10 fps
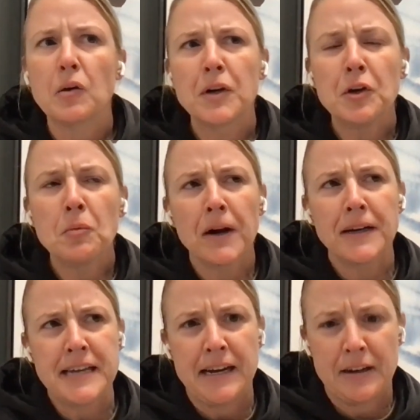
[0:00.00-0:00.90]
And when you
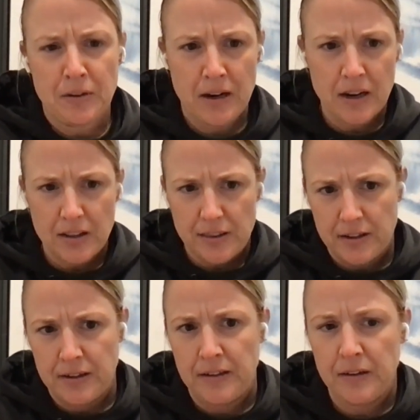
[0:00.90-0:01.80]
break down
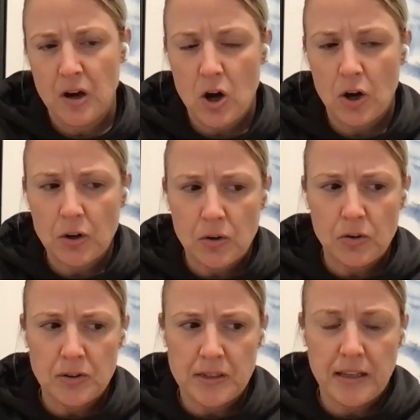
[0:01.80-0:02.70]
the
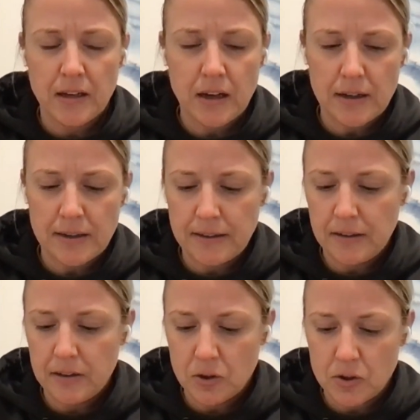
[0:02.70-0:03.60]
articles and
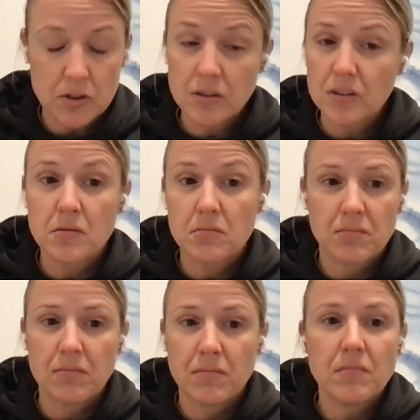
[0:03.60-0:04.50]
there's
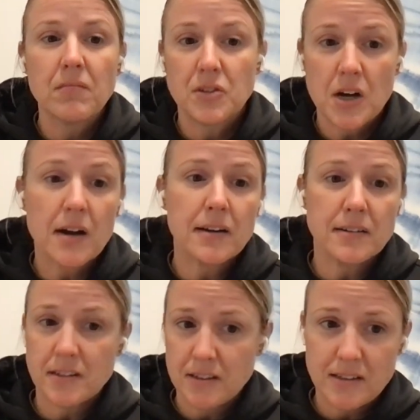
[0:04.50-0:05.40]

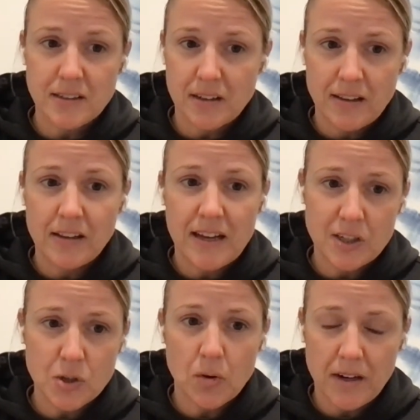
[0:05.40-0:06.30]
since in the
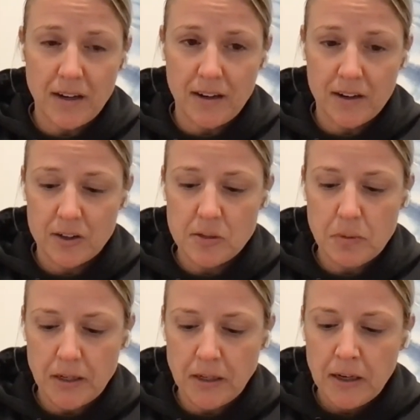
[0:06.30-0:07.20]
last 20
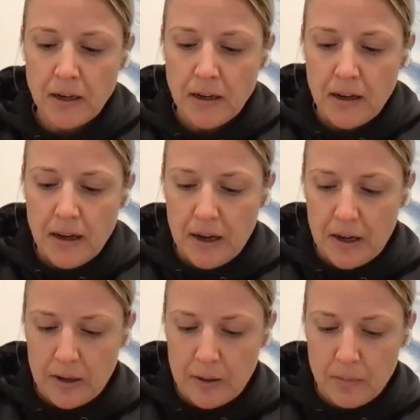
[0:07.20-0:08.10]
years, but
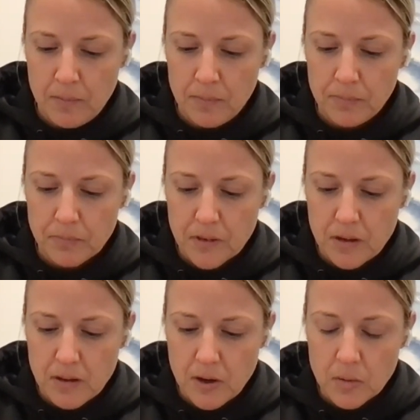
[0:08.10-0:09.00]

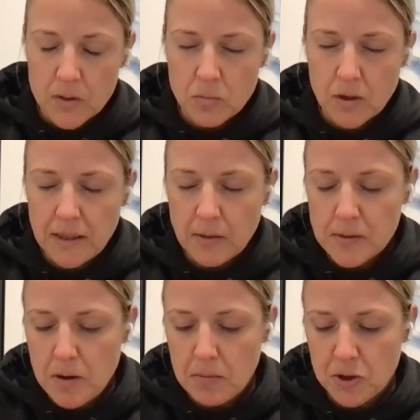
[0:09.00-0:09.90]
there was one that
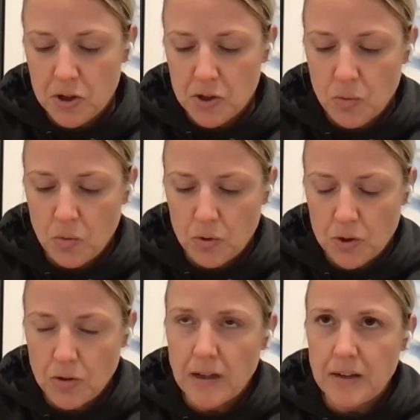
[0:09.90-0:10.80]
was published in
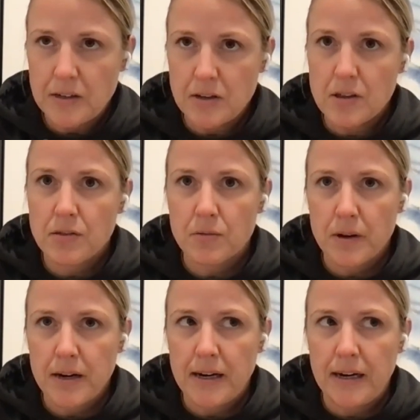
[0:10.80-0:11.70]

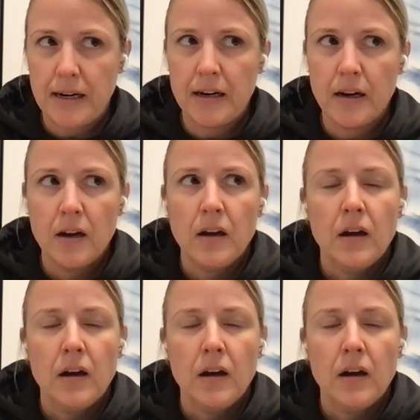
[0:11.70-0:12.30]
2003,